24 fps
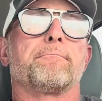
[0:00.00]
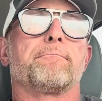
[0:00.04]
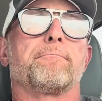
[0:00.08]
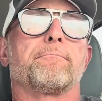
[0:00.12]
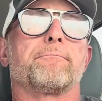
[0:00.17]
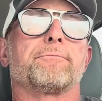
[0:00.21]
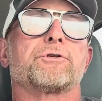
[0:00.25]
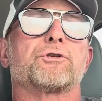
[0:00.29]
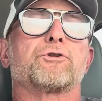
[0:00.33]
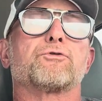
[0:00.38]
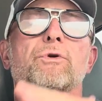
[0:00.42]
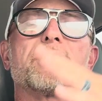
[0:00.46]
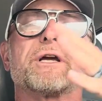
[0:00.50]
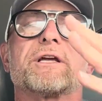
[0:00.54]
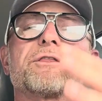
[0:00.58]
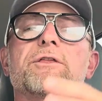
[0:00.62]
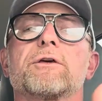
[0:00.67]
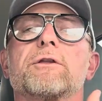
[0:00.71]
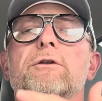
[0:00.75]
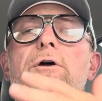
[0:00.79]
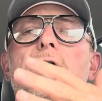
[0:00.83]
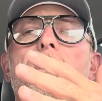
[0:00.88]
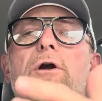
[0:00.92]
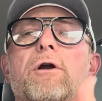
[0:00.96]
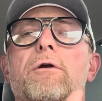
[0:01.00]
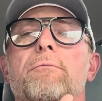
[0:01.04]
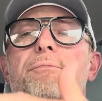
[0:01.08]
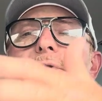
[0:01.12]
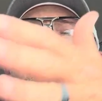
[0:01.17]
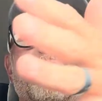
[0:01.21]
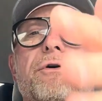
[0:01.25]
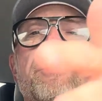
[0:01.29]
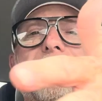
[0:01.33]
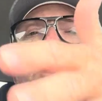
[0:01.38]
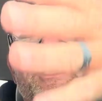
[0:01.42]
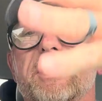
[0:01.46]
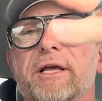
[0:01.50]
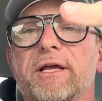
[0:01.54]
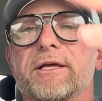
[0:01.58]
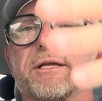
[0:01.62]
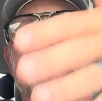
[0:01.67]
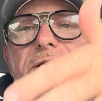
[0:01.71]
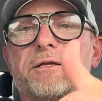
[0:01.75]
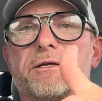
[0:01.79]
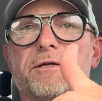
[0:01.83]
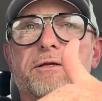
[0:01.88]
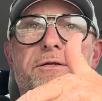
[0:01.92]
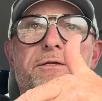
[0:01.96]
strengthened our ability
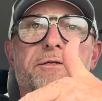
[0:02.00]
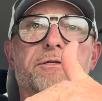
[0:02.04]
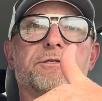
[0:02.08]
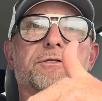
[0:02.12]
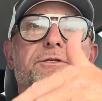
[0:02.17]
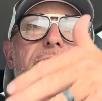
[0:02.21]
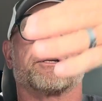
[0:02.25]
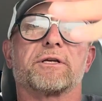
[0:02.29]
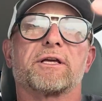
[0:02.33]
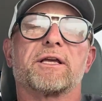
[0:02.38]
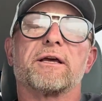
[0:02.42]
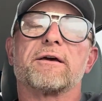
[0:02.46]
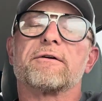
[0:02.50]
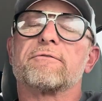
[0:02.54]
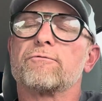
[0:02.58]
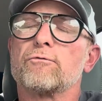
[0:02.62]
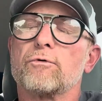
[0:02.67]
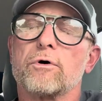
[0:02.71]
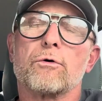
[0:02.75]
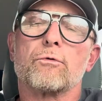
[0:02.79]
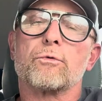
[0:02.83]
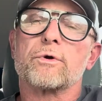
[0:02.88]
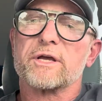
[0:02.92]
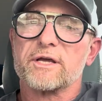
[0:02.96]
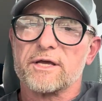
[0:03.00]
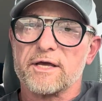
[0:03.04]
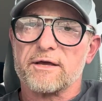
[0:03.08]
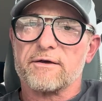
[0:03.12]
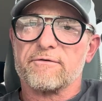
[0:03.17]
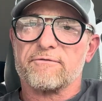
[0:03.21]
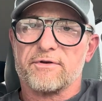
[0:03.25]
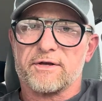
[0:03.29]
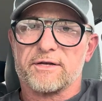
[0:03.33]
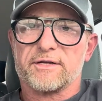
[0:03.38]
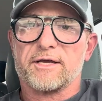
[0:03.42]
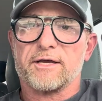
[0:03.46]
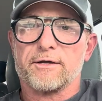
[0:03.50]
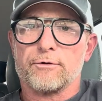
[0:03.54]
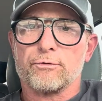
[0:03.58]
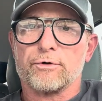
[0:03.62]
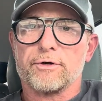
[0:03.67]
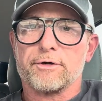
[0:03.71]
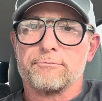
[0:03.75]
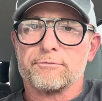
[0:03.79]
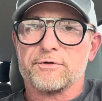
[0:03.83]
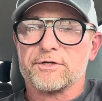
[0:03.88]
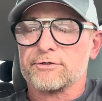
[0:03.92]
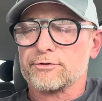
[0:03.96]
to give what we give at King
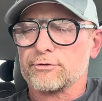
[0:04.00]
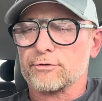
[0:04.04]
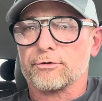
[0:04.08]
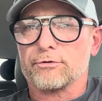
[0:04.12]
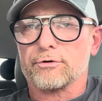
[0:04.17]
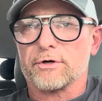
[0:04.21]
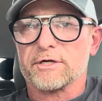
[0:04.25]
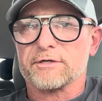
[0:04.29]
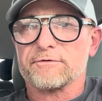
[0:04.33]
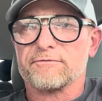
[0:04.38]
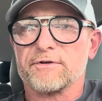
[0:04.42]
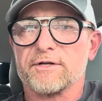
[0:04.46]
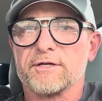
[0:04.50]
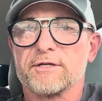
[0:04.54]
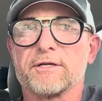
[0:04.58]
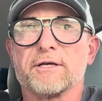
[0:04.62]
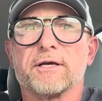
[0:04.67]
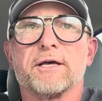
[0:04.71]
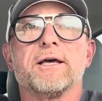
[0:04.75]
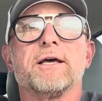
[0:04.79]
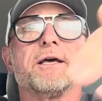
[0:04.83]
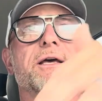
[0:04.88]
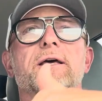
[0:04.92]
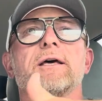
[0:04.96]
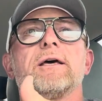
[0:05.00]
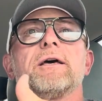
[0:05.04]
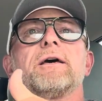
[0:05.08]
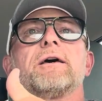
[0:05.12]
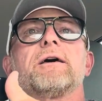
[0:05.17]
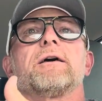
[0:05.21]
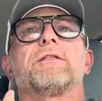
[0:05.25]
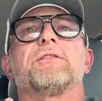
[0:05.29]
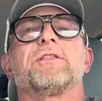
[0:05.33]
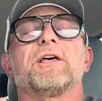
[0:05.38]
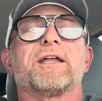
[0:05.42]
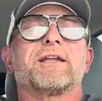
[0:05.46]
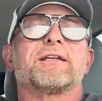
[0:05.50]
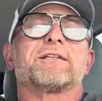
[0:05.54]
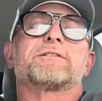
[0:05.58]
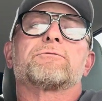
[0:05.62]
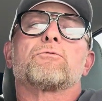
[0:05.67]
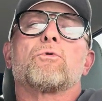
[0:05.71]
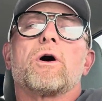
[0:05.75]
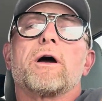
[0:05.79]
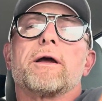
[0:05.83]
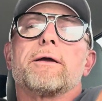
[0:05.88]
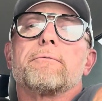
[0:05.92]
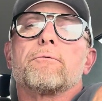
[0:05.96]
William District CrossFit. That is
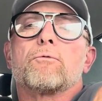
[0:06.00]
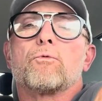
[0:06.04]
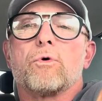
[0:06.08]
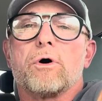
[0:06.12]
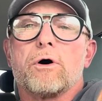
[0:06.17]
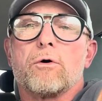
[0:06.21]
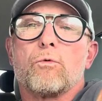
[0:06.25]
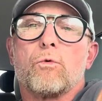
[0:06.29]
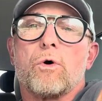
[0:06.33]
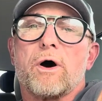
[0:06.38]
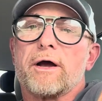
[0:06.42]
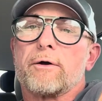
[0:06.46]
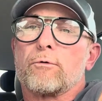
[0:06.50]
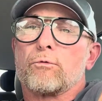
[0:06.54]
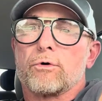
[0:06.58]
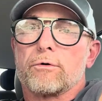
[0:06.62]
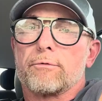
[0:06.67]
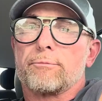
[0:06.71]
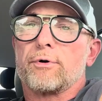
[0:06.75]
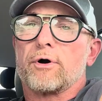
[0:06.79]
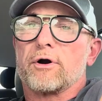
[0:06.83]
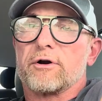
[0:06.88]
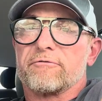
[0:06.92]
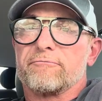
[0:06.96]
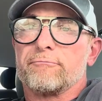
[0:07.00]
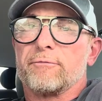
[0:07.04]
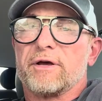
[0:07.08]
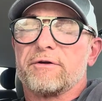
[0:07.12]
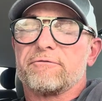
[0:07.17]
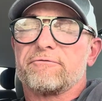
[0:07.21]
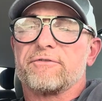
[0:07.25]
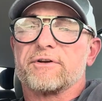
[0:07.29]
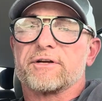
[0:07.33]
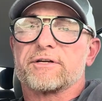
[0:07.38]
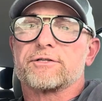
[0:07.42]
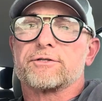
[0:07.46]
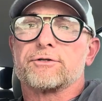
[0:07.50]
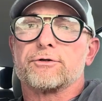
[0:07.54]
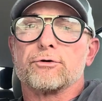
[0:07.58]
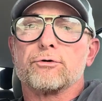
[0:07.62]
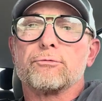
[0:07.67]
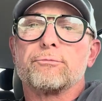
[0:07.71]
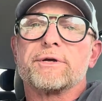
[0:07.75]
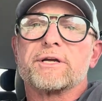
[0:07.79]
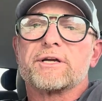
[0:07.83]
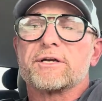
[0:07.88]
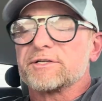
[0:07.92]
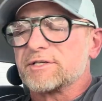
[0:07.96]
why we're part of MetFix too,
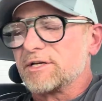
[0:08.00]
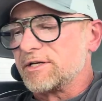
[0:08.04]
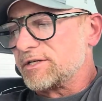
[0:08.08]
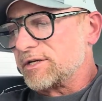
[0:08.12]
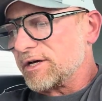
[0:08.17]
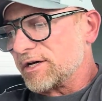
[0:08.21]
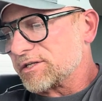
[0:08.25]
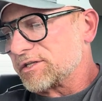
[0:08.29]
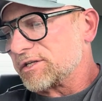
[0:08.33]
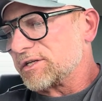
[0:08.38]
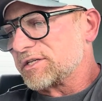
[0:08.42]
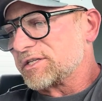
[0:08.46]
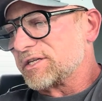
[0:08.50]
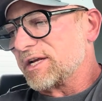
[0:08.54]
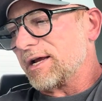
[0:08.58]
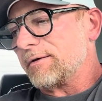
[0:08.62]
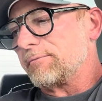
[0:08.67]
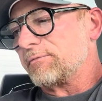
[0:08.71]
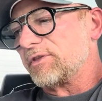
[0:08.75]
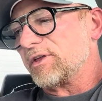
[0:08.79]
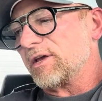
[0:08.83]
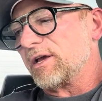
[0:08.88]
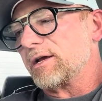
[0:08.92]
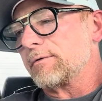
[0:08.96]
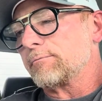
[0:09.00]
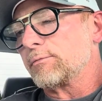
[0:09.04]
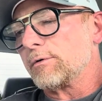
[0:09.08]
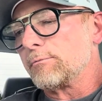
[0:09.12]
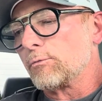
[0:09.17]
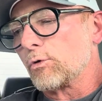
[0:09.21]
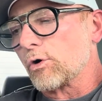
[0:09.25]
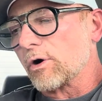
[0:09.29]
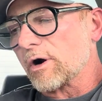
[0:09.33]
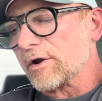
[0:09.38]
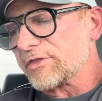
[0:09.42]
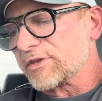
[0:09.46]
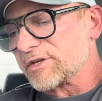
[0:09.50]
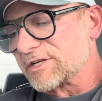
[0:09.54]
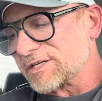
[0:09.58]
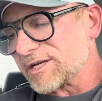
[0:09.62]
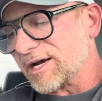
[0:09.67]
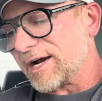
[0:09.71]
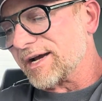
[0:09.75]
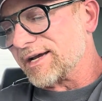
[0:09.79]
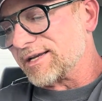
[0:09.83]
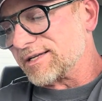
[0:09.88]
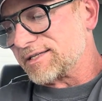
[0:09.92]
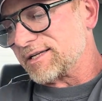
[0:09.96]
because it does the same thing, but more on the
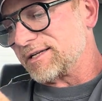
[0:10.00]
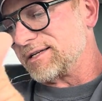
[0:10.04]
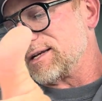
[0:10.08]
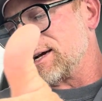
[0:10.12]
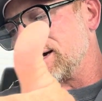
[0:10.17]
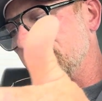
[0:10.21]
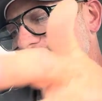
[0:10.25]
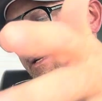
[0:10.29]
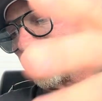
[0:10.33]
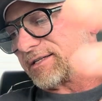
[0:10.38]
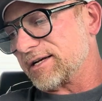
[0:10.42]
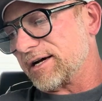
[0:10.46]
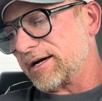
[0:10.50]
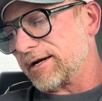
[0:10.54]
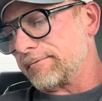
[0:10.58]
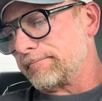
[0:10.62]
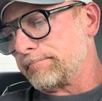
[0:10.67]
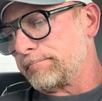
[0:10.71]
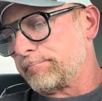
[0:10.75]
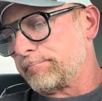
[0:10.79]
science and diet side.